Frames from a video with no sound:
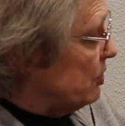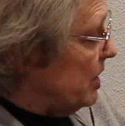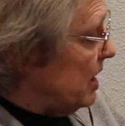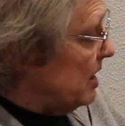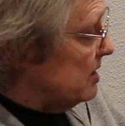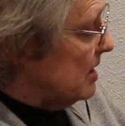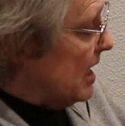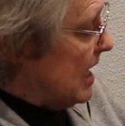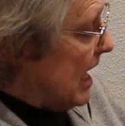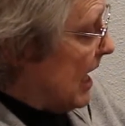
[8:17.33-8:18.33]
trees,
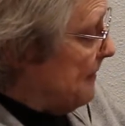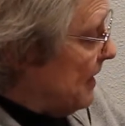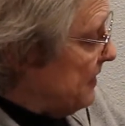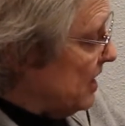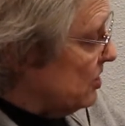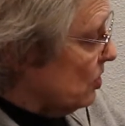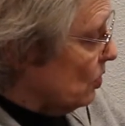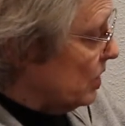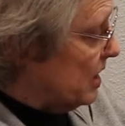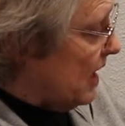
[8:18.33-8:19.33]
and then they
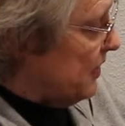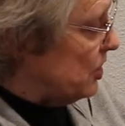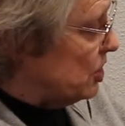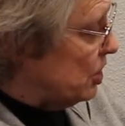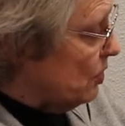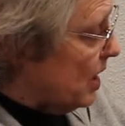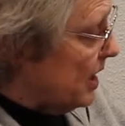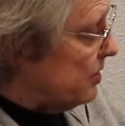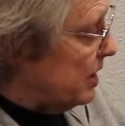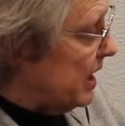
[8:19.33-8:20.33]
sold another
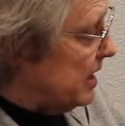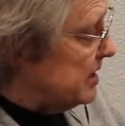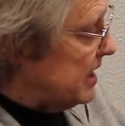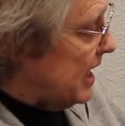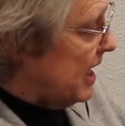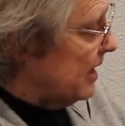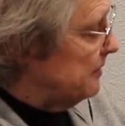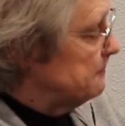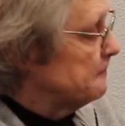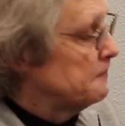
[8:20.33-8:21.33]

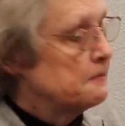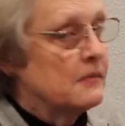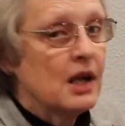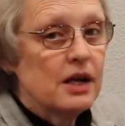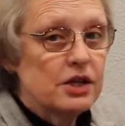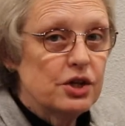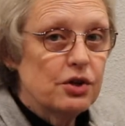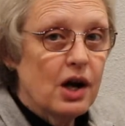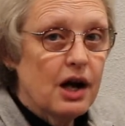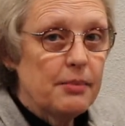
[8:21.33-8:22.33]
210, do you know
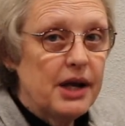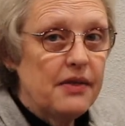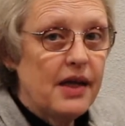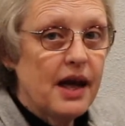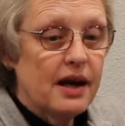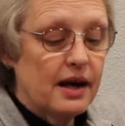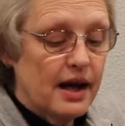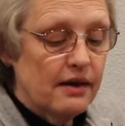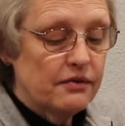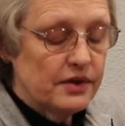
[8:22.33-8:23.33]
how many they had
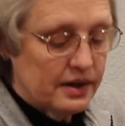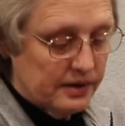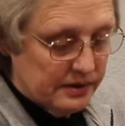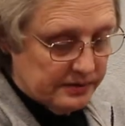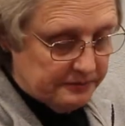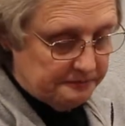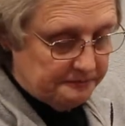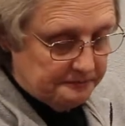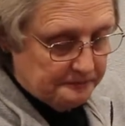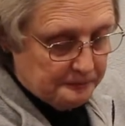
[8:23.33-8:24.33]
left?
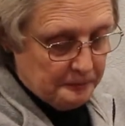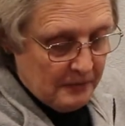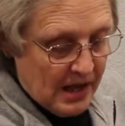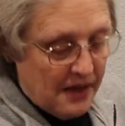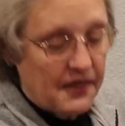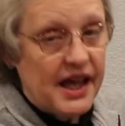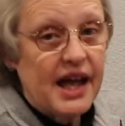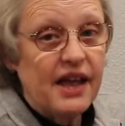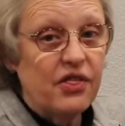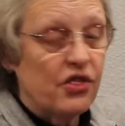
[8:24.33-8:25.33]
They
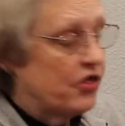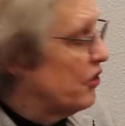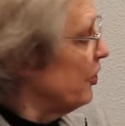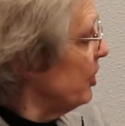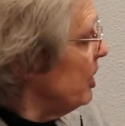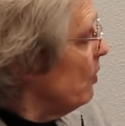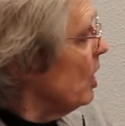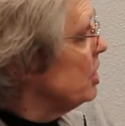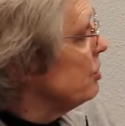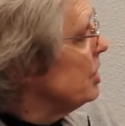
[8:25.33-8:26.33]
had
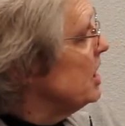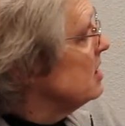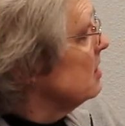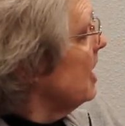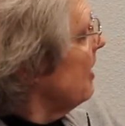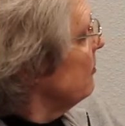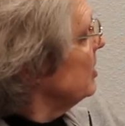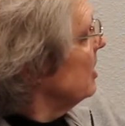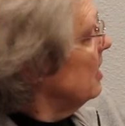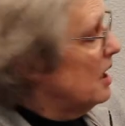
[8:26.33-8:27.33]
31 trees left
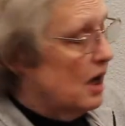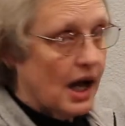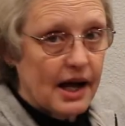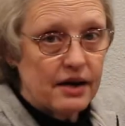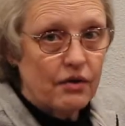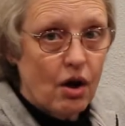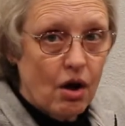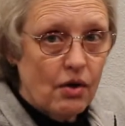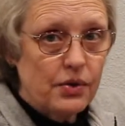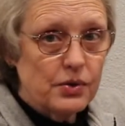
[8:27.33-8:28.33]
out of
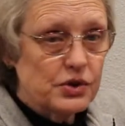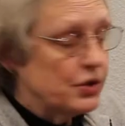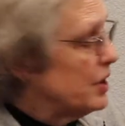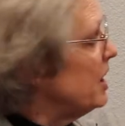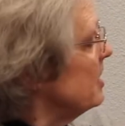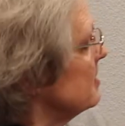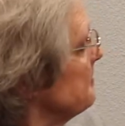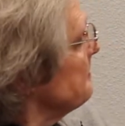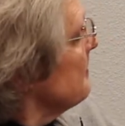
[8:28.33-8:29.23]
all those trees.